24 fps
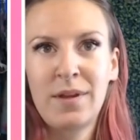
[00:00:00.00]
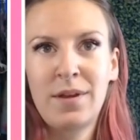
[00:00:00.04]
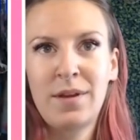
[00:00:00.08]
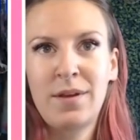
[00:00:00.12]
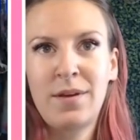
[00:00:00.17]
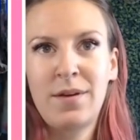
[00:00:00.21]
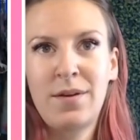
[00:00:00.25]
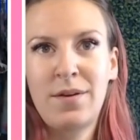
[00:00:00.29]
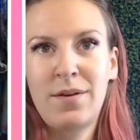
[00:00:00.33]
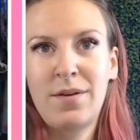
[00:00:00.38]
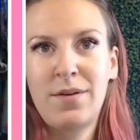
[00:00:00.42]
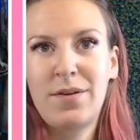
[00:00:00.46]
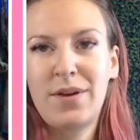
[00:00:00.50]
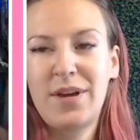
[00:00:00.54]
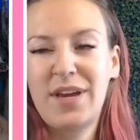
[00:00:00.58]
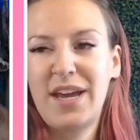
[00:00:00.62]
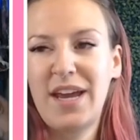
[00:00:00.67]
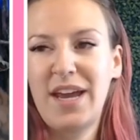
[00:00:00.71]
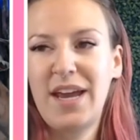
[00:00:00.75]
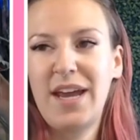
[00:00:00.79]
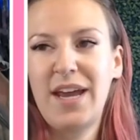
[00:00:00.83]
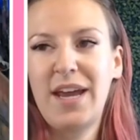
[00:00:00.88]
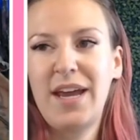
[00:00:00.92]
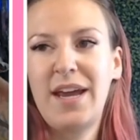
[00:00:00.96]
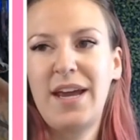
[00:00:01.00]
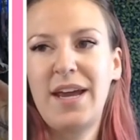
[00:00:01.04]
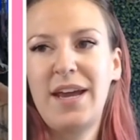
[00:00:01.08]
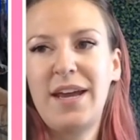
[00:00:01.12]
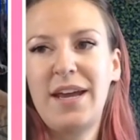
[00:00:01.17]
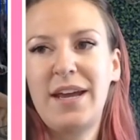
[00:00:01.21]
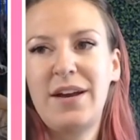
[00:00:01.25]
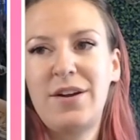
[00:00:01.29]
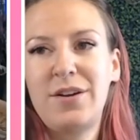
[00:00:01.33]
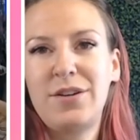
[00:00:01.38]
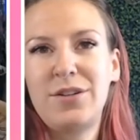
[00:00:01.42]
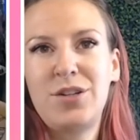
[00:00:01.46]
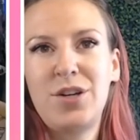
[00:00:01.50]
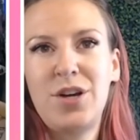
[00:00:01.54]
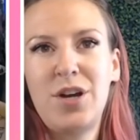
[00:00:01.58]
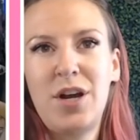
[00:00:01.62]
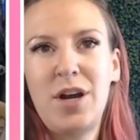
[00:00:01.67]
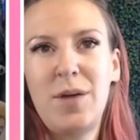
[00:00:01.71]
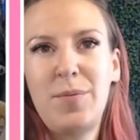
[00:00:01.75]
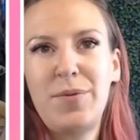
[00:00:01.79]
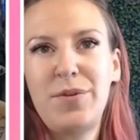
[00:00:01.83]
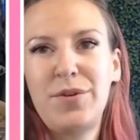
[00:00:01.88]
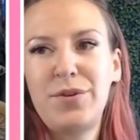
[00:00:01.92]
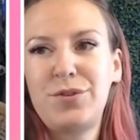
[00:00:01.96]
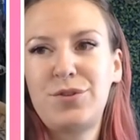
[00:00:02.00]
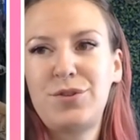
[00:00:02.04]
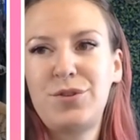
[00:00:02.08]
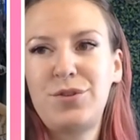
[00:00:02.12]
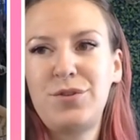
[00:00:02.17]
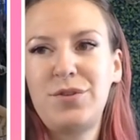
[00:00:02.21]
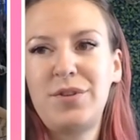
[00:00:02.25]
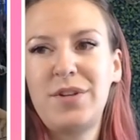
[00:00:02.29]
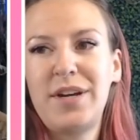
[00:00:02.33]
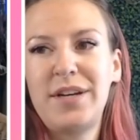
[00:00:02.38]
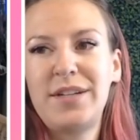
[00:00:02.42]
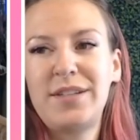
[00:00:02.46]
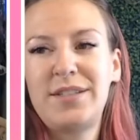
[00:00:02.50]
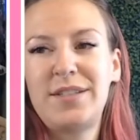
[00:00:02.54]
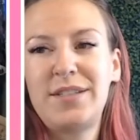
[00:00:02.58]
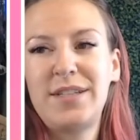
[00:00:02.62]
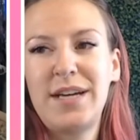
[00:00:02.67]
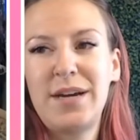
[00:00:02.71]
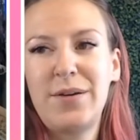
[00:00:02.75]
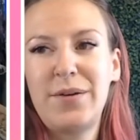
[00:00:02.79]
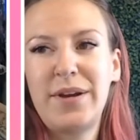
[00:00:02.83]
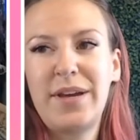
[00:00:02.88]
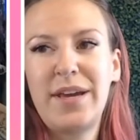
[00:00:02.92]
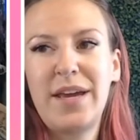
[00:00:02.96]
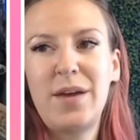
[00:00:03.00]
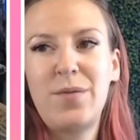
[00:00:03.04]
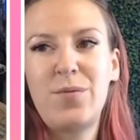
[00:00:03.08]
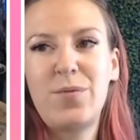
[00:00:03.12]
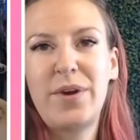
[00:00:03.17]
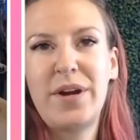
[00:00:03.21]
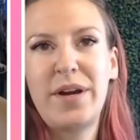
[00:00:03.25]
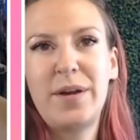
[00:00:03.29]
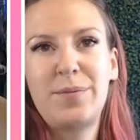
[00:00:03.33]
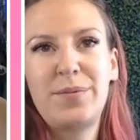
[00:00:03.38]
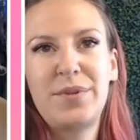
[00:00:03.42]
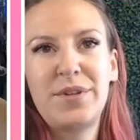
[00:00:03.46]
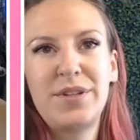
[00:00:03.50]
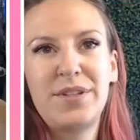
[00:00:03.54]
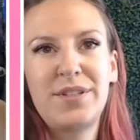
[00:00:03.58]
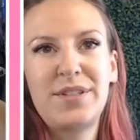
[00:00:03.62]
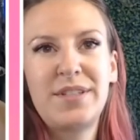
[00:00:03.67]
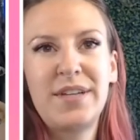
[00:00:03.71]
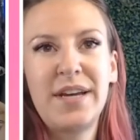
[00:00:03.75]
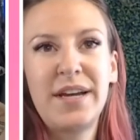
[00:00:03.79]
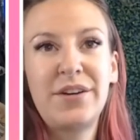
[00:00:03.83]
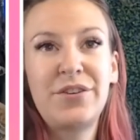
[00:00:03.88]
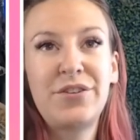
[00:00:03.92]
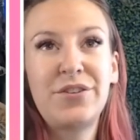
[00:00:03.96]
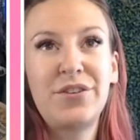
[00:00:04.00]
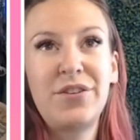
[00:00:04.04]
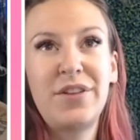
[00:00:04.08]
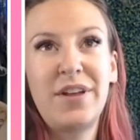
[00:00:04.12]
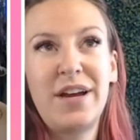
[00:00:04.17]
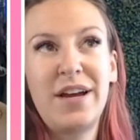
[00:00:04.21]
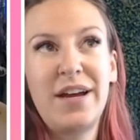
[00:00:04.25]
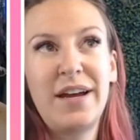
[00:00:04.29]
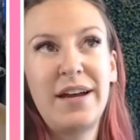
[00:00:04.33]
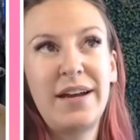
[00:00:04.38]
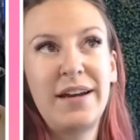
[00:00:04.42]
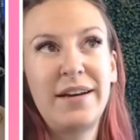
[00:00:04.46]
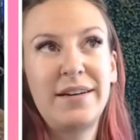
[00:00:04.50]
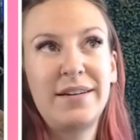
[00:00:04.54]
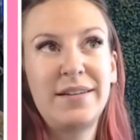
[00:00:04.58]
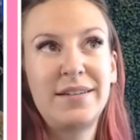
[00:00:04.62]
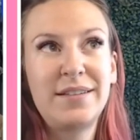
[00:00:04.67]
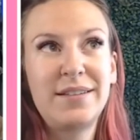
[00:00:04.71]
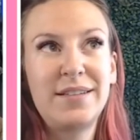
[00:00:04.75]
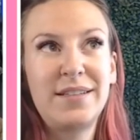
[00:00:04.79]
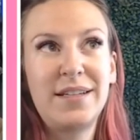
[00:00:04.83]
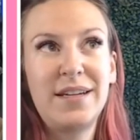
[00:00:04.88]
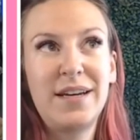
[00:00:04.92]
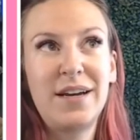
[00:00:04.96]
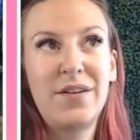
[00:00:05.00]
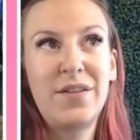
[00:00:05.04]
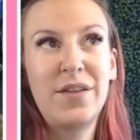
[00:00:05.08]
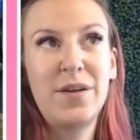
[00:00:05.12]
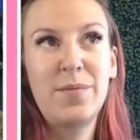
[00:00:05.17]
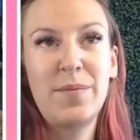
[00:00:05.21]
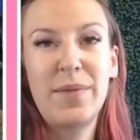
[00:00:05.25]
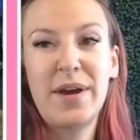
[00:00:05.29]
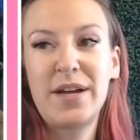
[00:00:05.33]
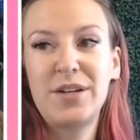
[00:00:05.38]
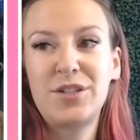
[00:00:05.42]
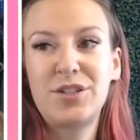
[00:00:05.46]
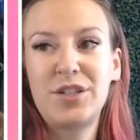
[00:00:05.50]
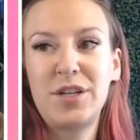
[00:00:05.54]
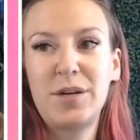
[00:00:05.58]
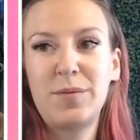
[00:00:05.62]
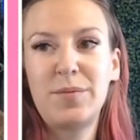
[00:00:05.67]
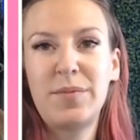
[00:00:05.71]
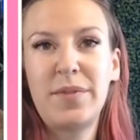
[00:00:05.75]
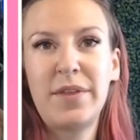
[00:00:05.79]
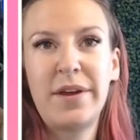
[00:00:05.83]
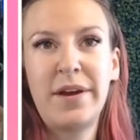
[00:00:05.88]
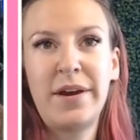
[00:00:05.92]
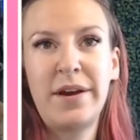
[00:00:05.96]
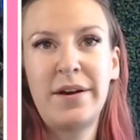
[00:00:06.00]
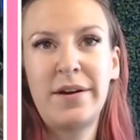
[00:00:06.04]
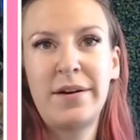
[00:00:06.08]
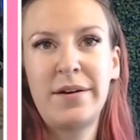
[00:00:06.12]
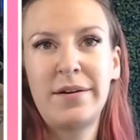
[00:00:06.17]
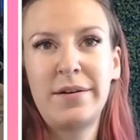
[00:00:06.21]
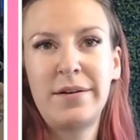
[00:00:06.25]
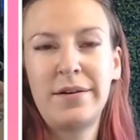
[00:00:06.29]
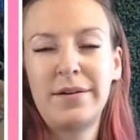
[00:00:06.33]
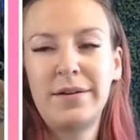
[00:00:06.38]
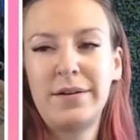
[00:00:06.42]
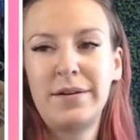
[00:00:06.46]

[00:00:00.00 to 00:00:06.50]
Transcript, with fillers: Okay, and on top of those two lines, see how I came right up to the center line? See how they matched up there?